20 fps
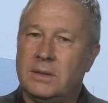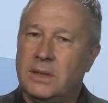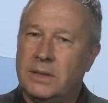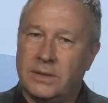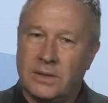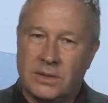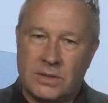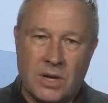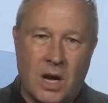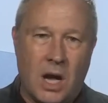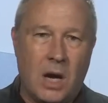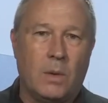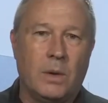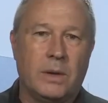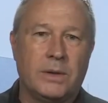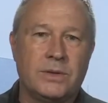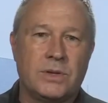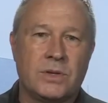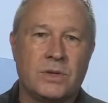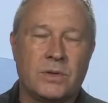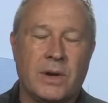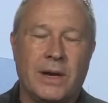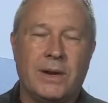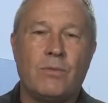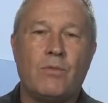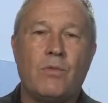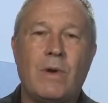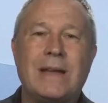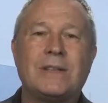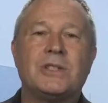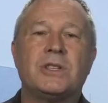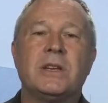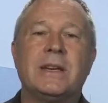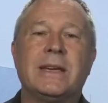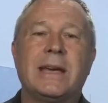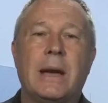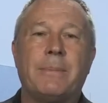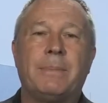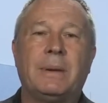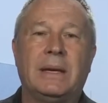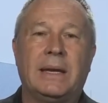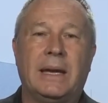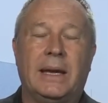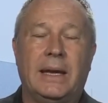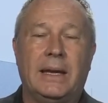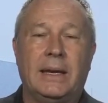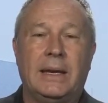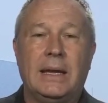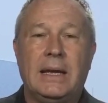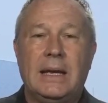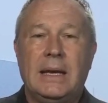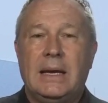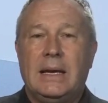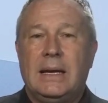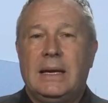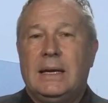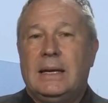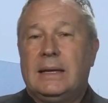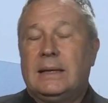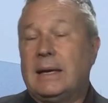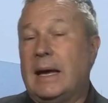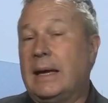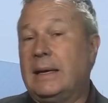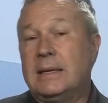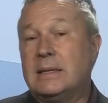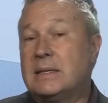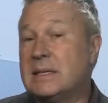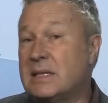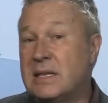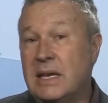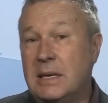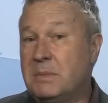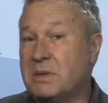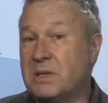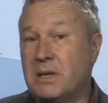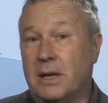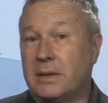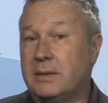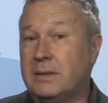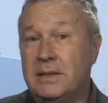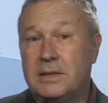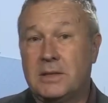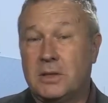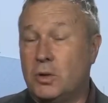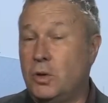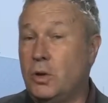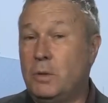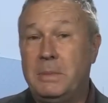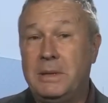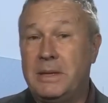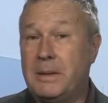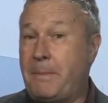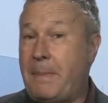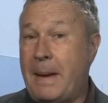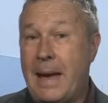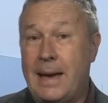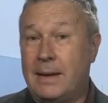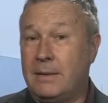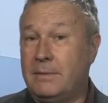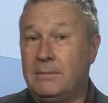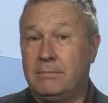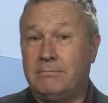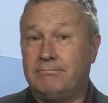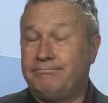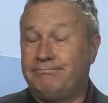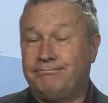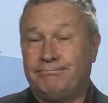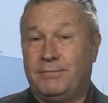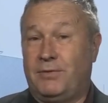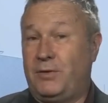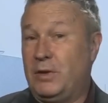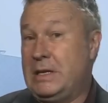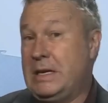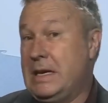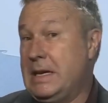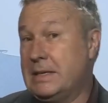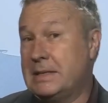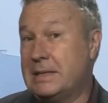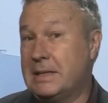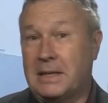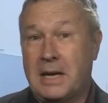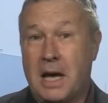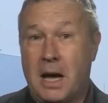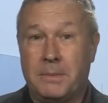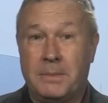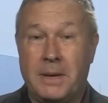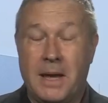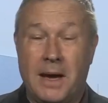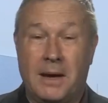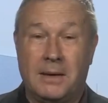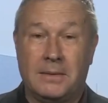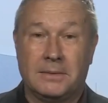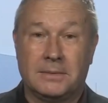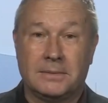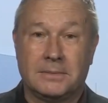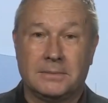in the Taiwan Strait ratcheting up again, and it seems like this could be the pattern for years to come now.